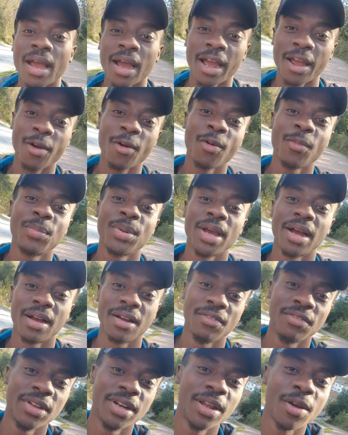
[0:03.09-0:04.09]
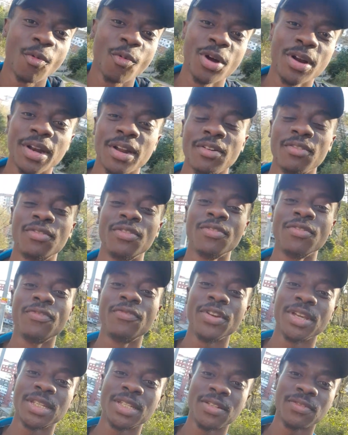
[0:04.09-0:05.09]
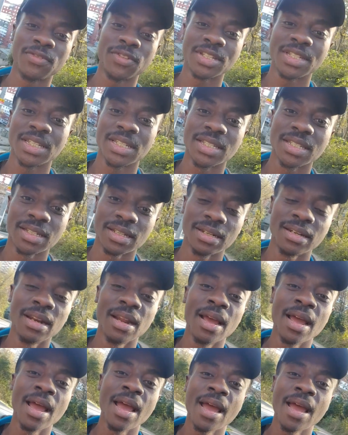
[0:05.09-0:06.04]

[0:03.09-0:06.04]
I hope you're having a wonderful festival season.